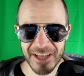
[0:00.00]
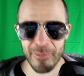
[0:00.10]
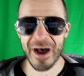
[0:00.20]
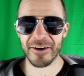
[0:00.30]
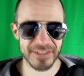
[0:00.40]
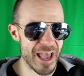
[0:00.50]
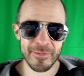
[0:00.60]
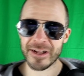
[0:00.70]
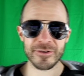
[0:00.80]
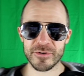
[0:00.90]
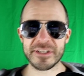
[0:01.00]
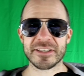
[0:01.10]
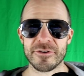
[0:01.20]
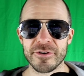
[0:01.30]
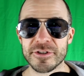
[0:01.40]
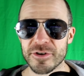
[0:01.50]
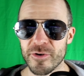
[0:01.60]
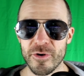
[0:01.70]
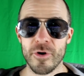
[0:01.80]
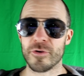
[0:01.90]
about ML research
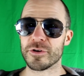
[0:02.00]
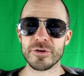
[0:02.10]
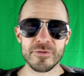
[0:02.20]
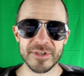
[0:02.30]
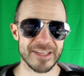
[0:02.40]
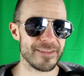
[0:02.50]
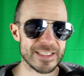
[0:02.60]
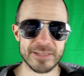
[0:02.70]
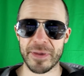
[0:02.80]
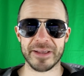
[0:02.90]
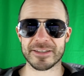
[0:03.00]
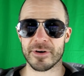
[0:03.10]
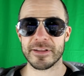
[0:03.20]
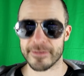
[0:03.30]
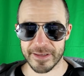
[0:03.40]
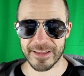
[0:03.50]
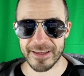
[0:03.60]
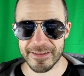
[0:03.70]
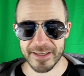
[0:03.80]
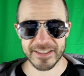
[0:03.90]
or news in this space or anything
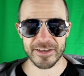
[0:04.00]
like this.